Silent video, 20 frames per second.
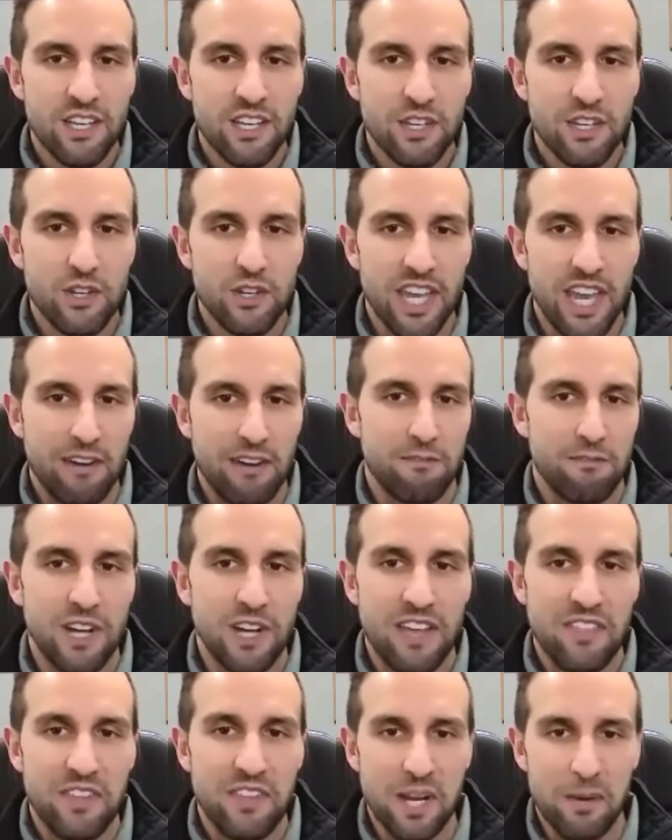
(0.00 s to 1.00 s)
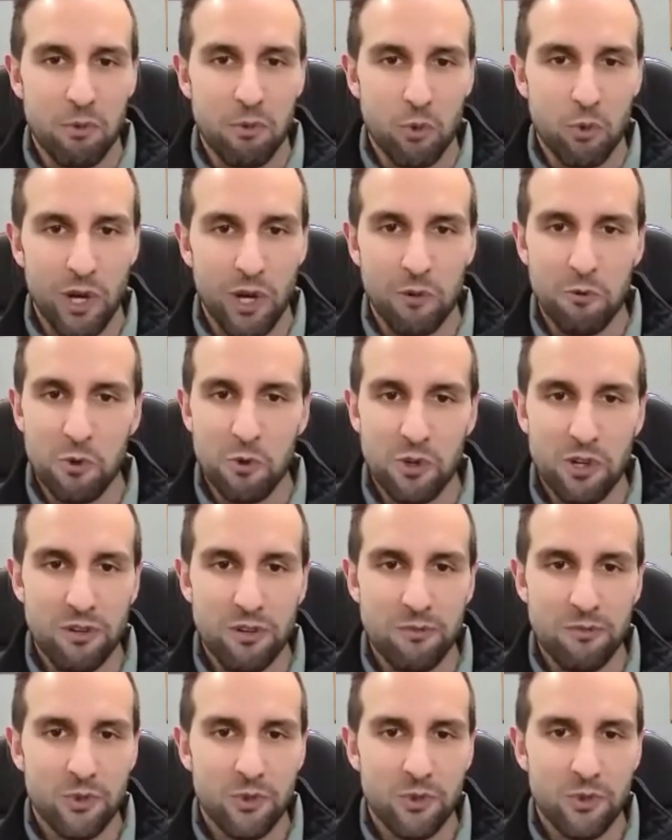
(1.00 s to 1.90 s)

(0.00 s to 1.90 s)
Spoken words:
you can't forget the number one rule,